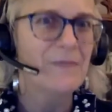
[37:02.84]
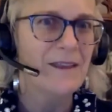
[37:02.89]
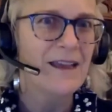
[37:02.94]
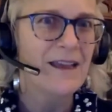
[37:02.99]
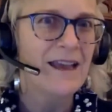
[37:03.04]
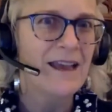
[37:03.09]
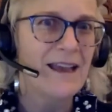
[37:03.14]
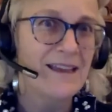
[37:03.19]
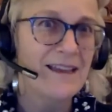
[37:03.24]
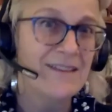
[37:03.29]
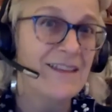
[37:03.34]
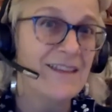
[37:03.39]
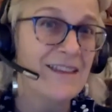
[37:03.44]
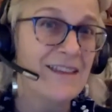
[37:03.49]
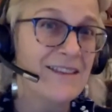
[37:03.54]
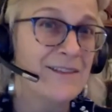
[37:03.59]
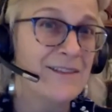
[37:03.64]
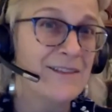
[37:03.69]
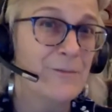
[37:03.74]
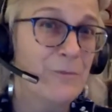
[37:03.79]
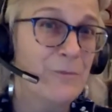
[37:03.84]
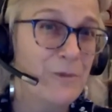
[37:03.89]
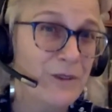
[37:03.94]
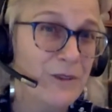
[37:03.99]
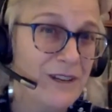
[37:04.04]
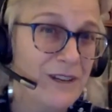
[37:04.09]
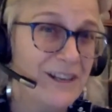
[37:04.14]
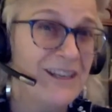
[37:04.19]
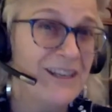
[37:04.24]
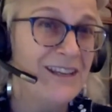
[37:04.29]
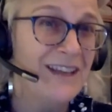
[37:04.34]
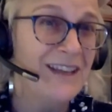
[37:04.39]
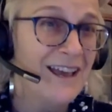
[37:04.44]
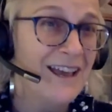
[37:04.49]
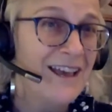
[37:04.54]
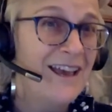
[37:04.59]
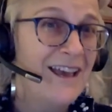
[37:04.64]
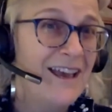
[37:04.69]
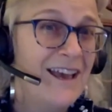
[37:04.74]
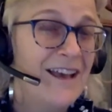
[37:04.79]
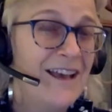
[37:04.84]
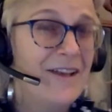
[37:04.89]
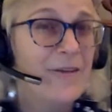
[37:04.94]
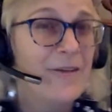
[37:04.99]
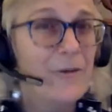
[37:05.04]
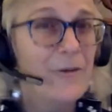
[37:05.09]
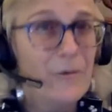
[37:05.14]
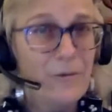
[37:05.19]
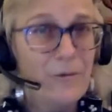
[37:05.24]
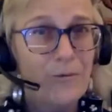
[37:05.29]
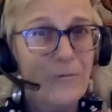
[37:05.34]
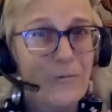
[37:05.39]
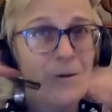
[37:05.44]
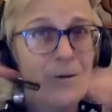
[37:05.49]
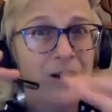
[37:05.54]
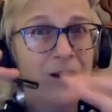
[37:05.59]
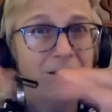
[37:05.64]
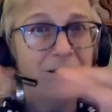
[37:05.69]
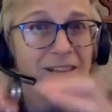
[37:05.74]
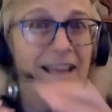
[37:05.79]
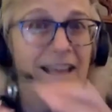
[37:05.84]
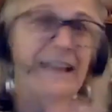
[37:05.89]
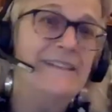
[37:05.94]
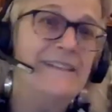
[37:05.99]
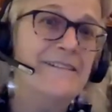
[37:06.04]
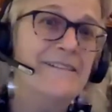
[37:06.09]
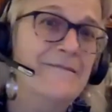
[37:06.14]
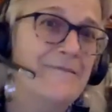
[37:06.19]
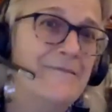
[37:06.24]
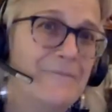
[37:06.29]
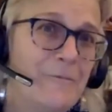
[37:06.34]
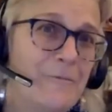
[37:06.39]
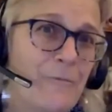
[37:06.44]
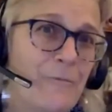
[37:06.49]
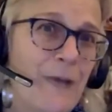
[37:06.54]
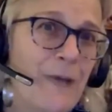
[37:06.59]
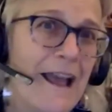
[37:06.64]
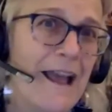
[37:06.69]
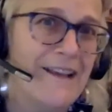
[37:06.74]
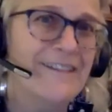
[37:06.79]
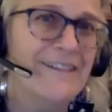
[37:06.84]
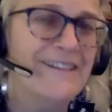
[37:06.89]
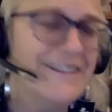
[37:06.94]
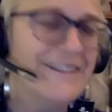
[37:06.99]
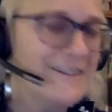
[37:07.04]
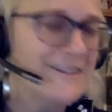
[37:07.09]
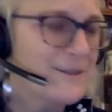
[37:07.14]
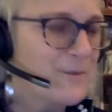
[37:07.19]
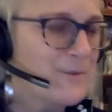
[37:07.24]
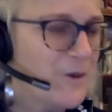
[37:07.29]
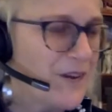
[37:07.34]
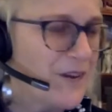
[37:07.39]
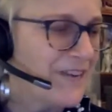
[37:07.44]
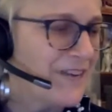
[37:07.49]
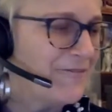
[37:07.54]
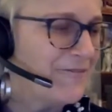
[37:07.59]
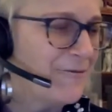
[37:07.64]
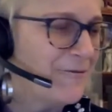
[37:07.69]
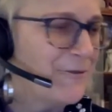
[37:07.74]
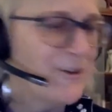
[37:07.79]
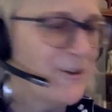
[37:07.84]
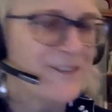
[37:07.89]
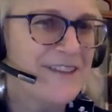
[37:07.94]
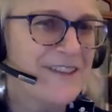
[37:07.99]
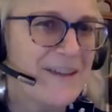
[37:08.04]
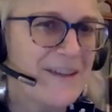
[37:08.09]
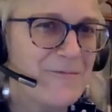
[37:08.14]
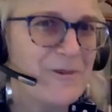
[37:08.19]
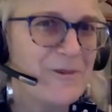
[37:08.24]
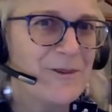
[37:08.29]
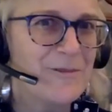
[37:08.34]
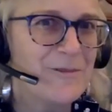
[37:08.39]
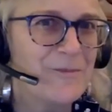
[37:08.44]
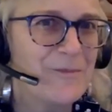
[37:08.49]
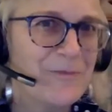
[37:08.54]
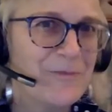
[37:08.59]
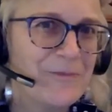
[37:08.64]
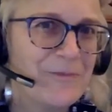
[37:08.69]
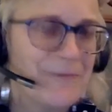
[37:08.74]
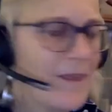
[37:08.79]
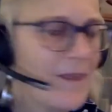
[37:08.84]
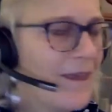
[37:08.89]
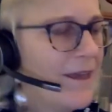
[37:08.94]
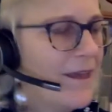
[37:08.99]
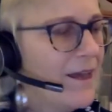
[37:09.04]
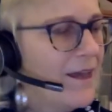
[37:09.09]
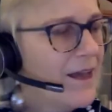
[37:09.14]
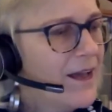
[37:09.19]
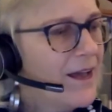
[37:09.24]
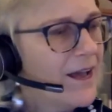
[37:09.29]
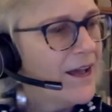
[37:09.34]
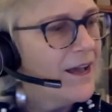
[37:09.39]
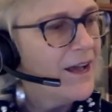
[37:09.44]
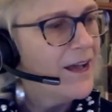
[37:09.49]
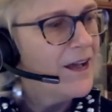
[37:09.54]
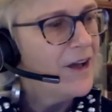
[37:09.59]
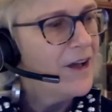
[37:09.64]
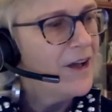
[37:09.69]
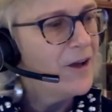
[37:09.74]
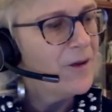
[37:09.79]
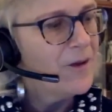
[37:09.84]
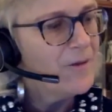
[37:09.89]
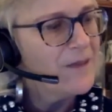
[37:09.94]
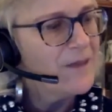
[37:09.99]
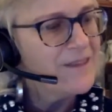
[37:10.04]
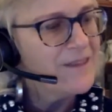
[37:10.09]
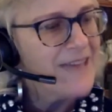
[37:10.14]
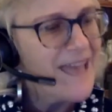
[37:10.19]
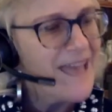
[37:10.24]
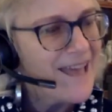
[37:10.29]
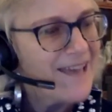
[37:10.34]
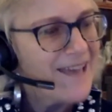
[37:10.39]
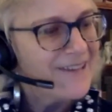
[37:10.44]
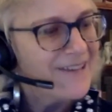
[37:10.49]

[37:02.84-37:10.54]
is, is a pretty well laden wagon at this point, for example. Um, and that